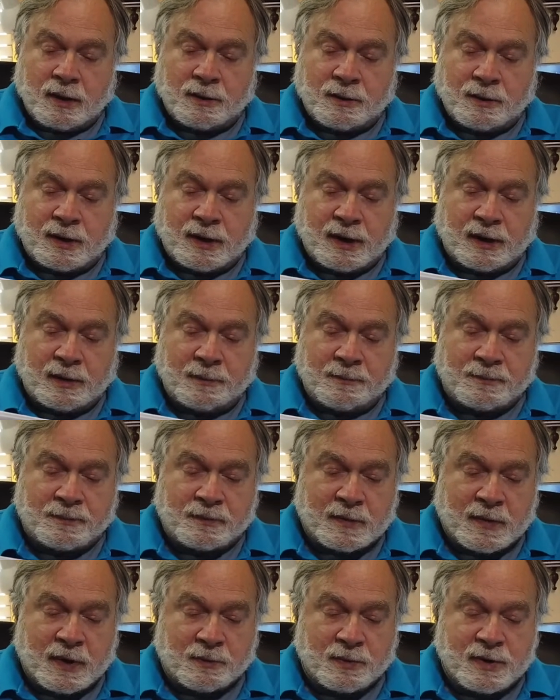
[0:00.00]
Okay,
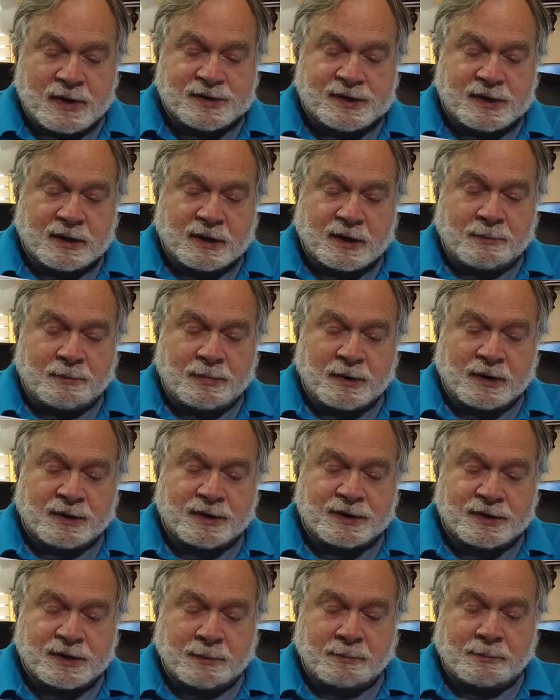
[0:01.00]
I recently built
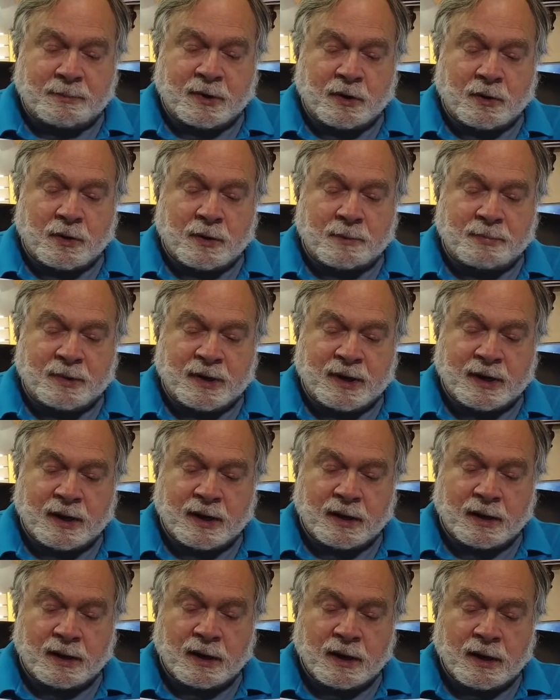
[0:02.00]
a cheap QRP
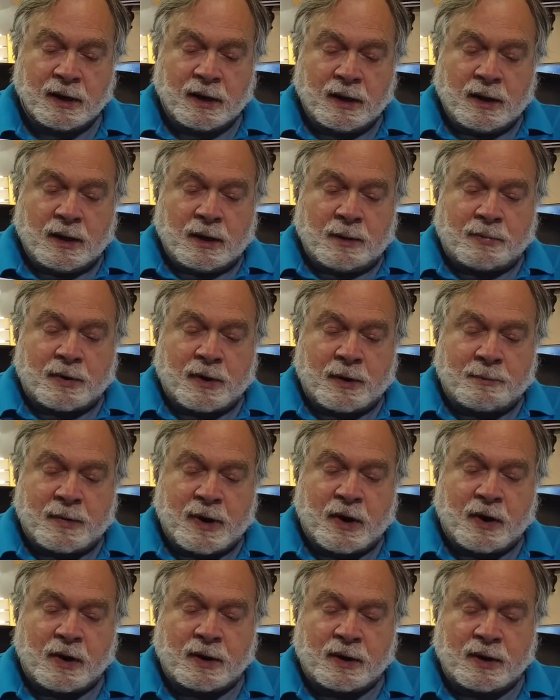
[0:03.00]
kit
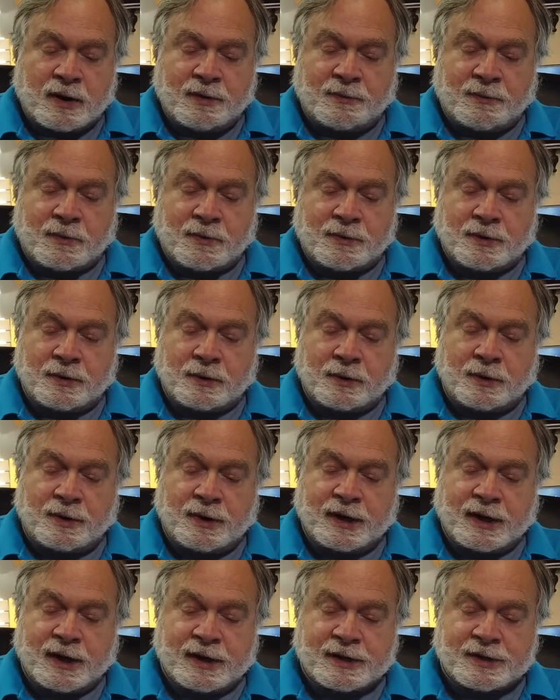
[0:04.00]
primarily for the
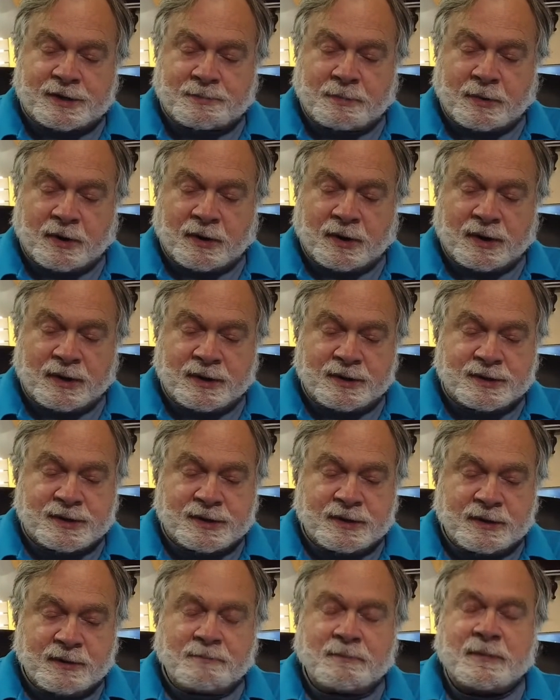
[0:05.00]
learning
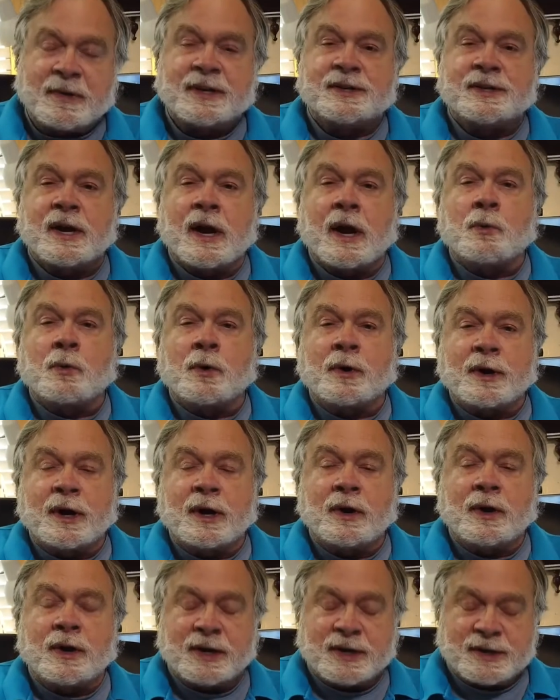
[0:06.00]
experience. He's now
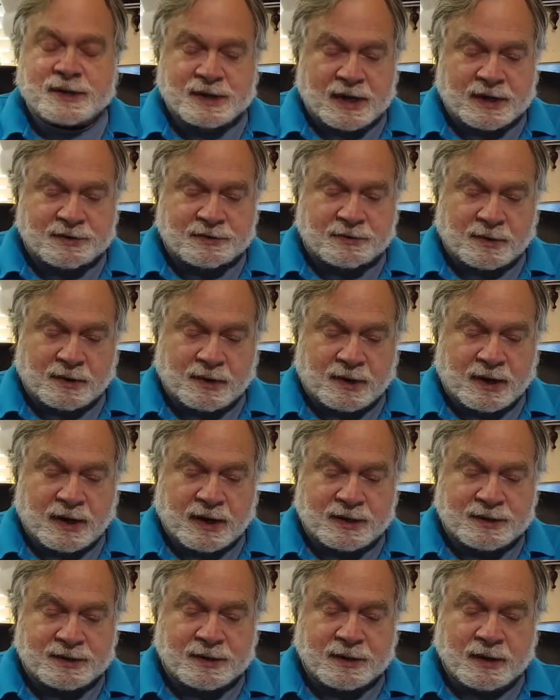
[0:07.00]
working on his extra
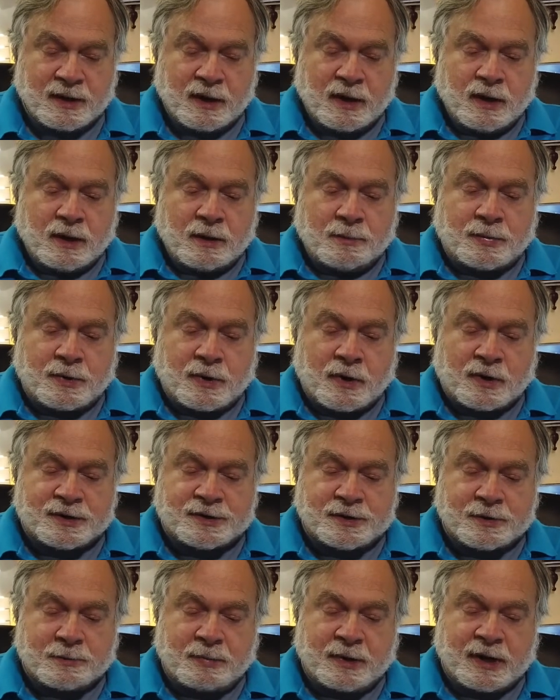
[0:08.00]
class, but
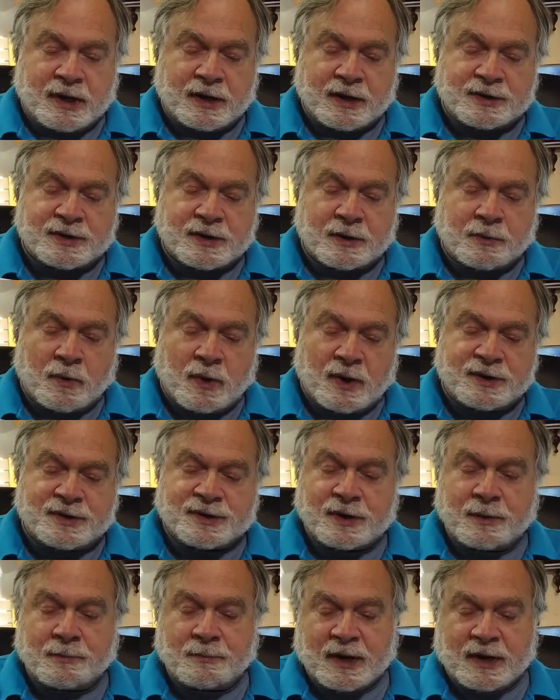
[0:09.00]
also because I want
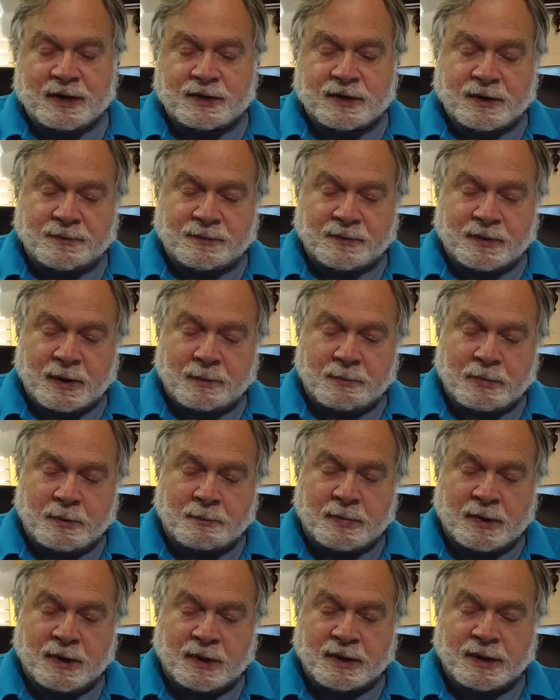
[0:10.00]
some HF
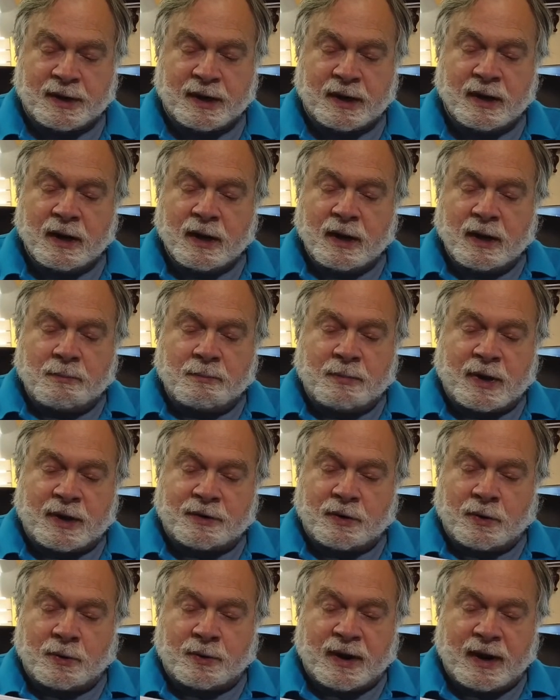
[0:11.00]
capability,
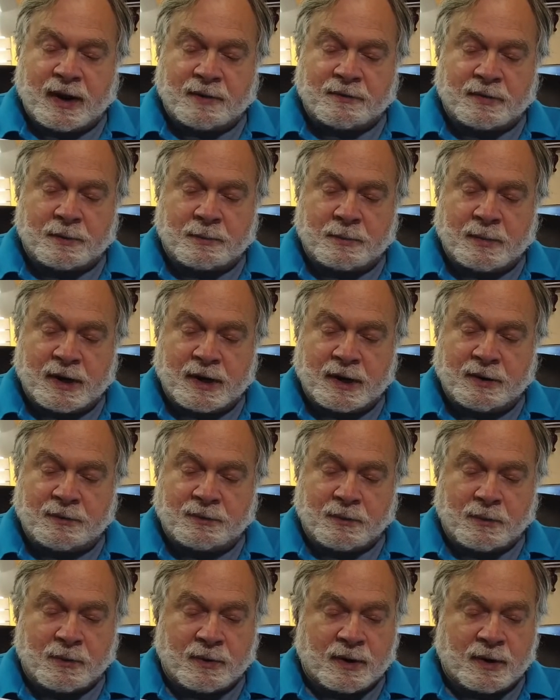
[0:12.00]
but don't have the money
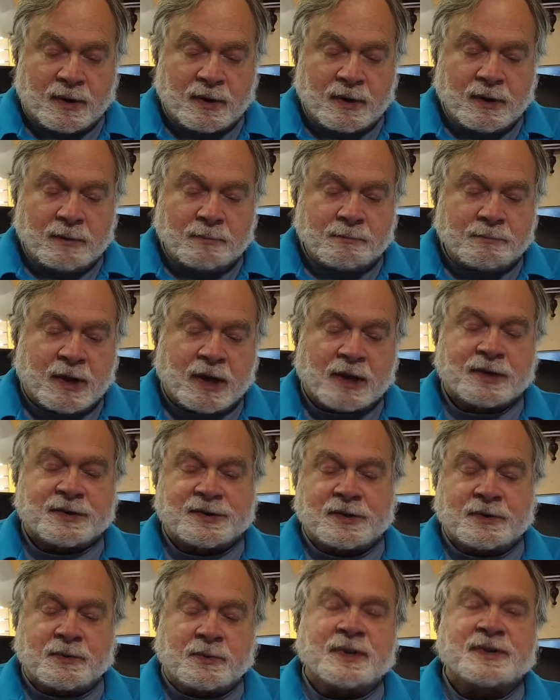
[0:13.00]
for a
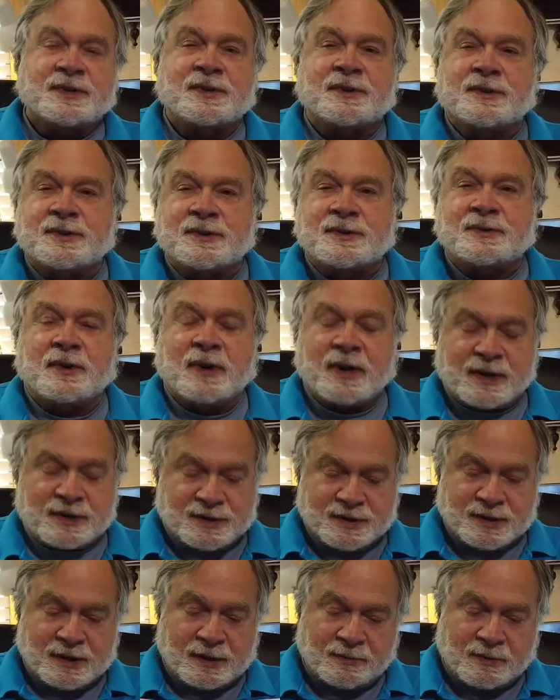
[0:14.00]
bells and whistles
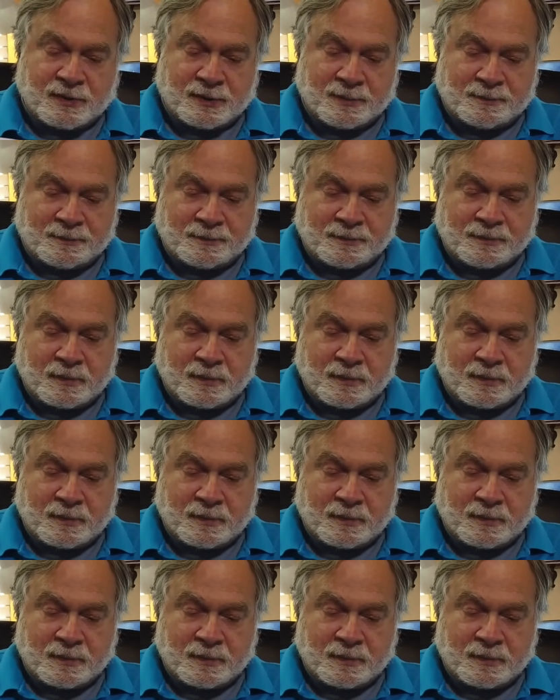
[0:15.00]
transceiver.